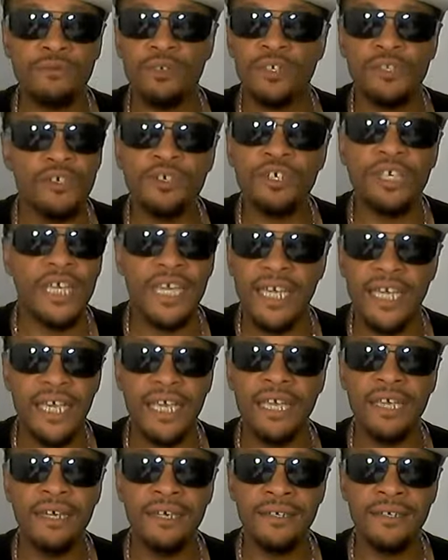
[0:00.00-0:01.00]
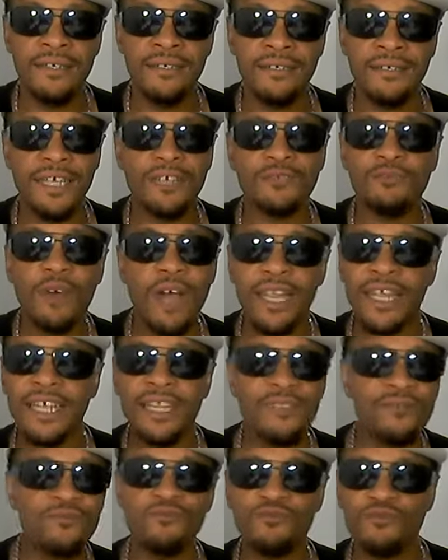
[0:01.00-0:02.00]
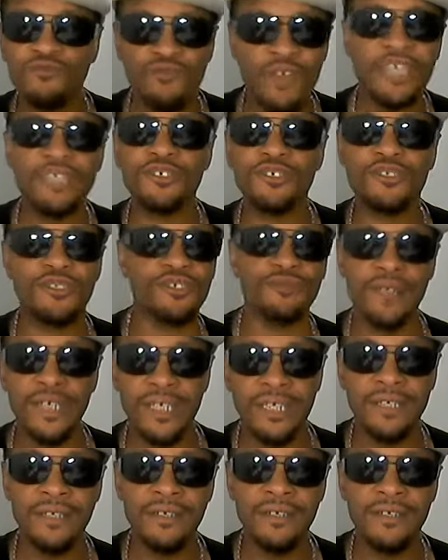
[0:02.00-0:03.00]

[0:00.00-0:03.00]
when you're hitting. That's why they didn't register it.